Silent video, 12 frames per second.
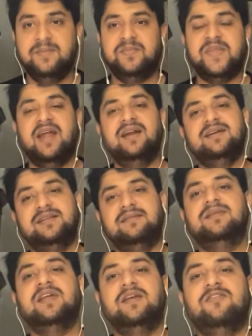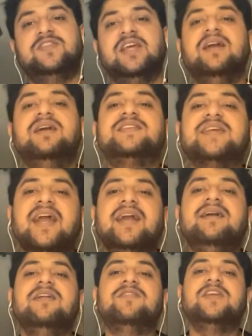And if they
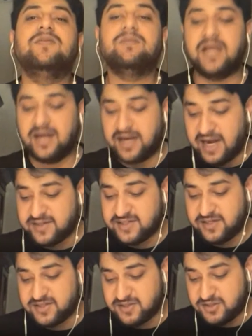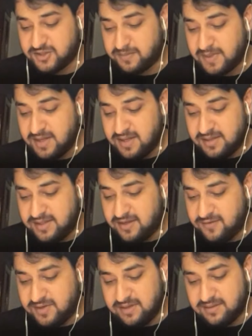decide if they can get citizenship,
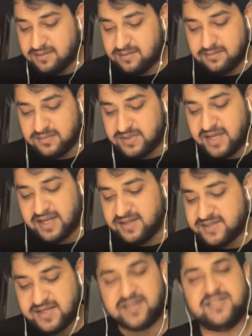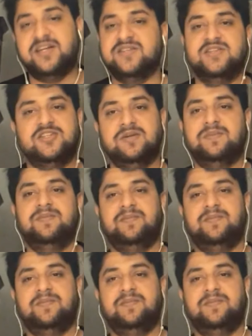they can seek citizenship.